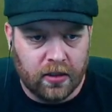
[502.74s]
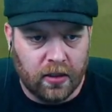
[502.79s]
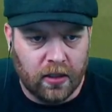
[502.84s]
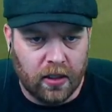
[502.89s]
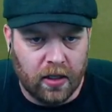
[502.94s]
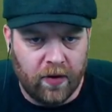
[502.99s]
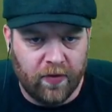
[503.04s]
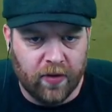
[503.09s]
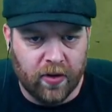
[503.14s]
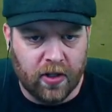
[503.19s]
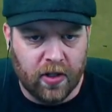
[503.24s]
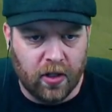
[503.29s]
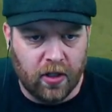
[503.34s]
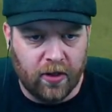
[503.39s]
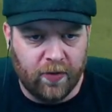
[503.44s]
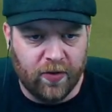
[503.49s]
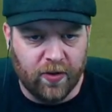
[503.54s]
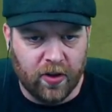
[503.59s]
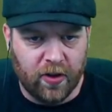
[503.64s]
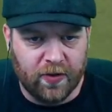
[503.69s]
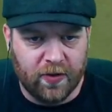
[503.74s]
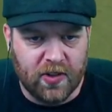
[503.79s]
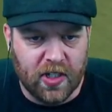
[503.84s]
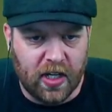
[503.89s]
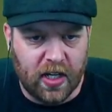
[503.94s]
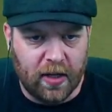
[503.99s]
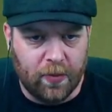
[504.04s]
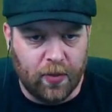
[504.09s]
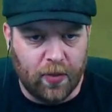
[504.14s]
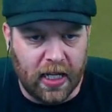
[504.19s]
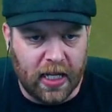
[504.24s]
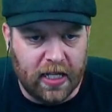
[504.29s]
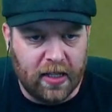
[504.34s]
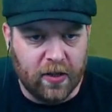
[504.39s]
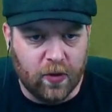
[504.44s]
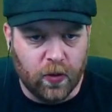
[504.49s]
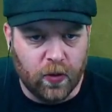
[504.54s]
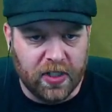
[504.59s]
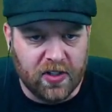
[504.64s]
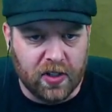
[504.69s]
Oh, everyone calling for offside. Play
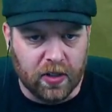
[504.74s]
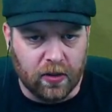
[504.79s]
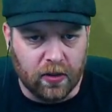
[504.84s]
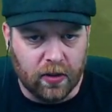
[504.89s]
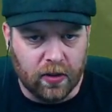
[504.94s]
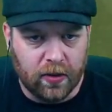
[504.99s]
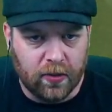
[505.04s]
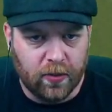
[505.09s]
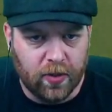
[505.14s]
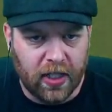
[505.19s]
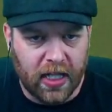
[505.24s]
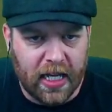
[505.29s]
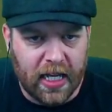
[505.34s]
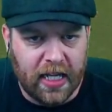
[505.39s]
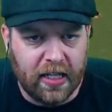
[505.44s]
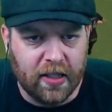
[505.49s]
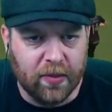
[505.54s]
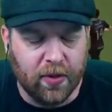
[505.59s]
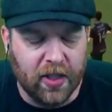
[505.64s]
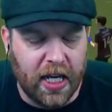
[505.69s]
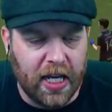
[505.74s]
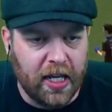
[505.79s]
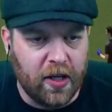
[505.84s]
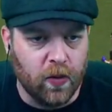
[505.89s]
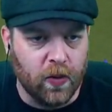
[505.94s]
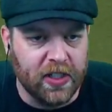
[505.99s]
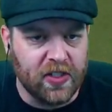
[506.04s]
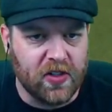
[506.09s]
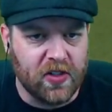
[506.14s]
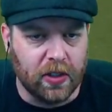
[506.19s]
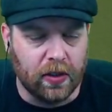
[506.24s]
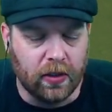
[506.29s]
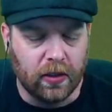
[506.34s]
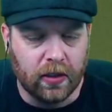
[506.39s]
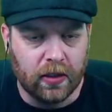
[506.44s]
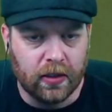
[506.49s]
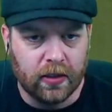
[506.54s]
the whistle. Play the bloody whistle.